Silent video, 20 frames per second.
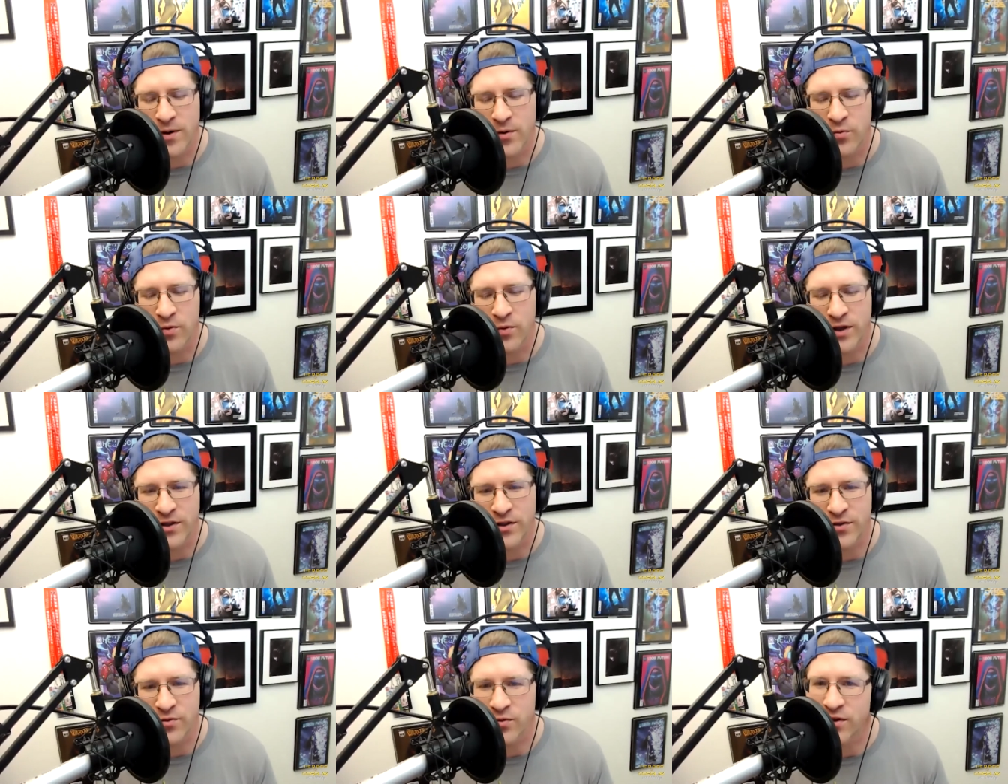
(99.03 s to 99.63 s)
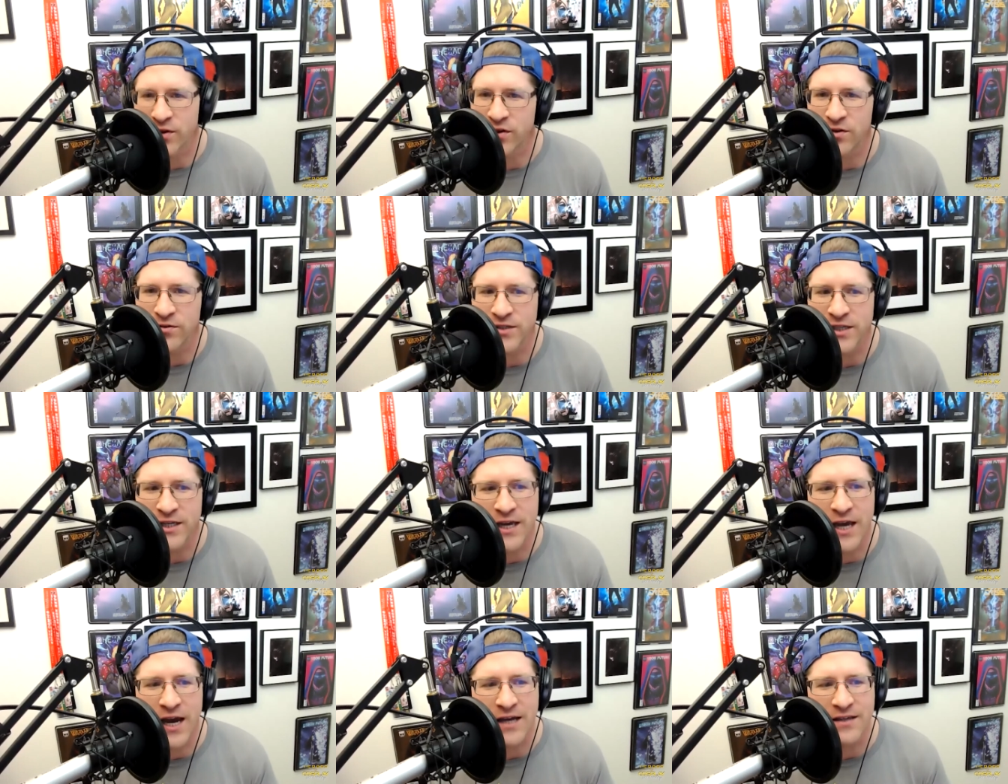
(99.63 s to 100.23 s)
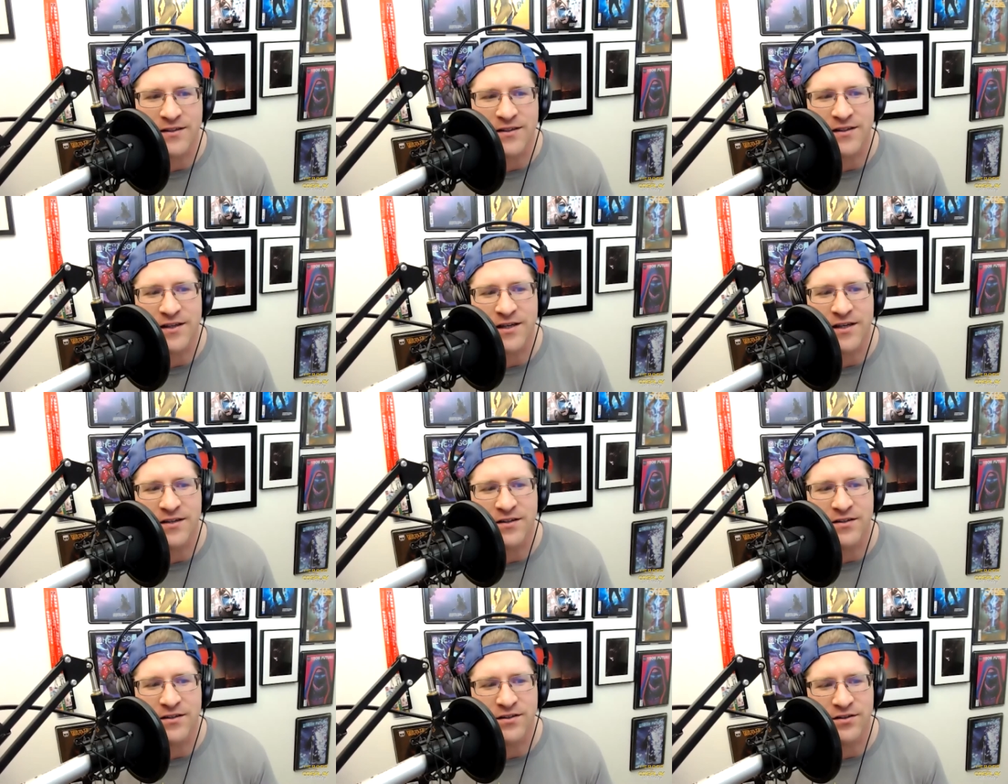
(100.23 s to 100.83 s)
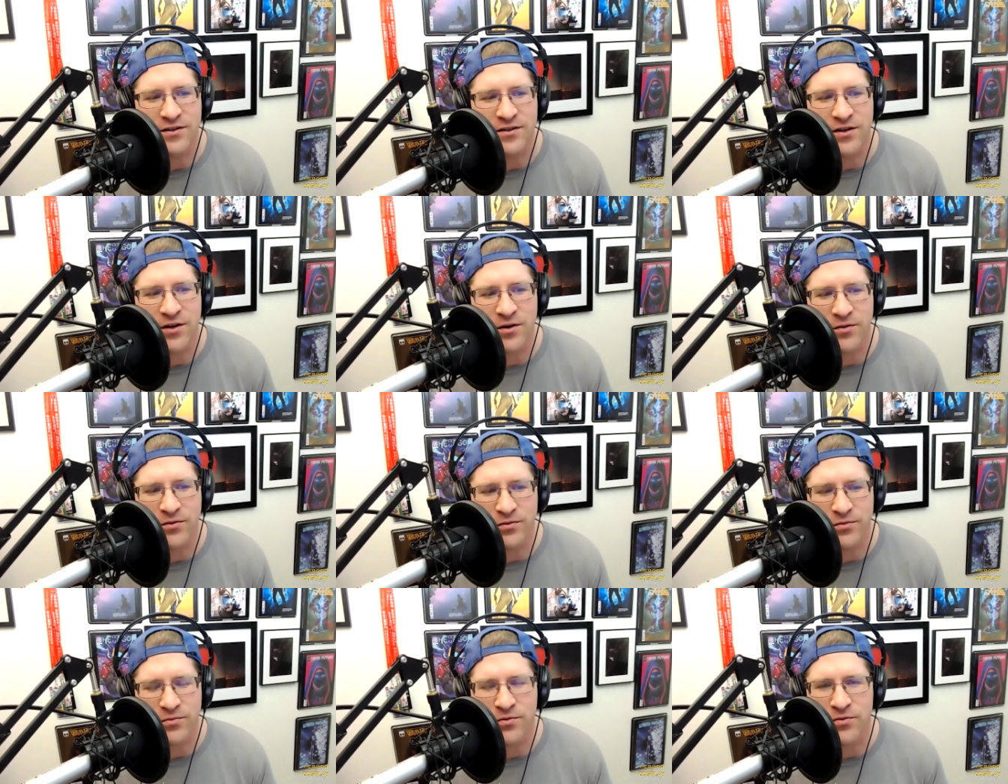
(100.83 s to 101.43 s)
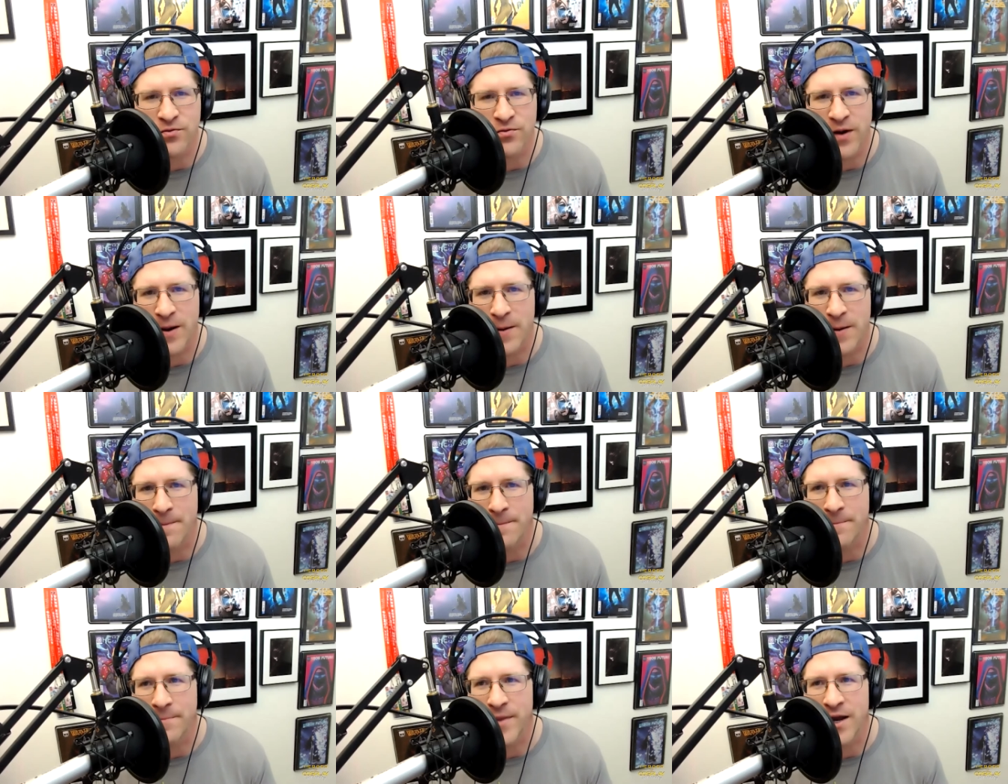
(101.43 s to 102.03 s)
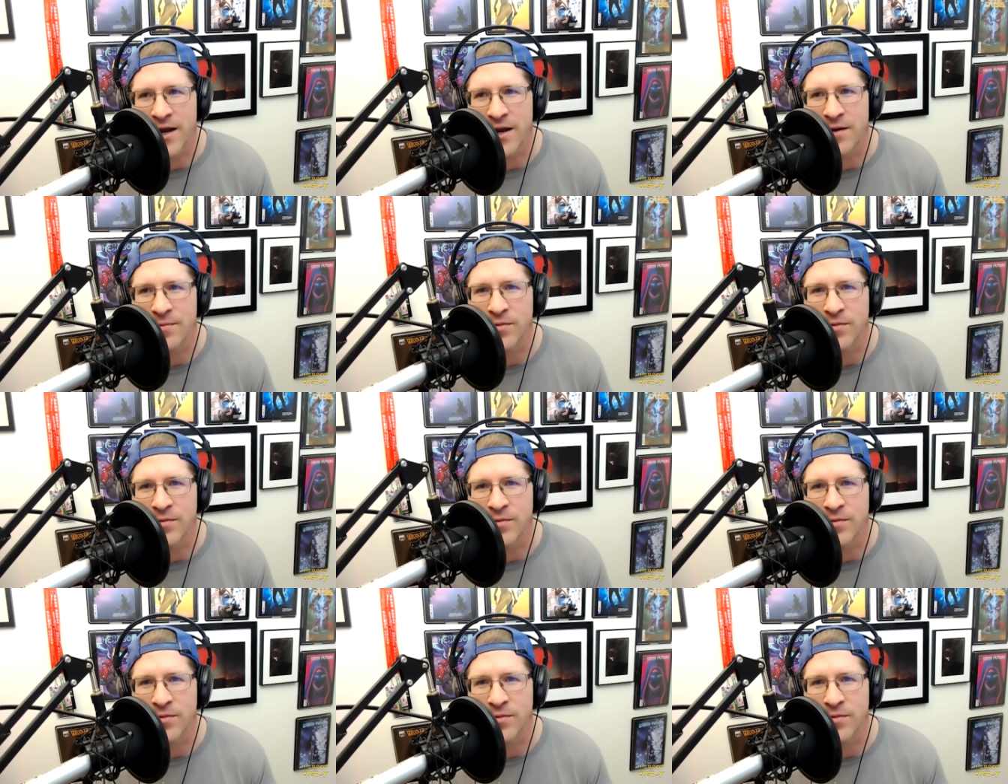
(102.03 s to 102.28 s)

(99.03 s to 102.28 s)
With you as a guest is to go through and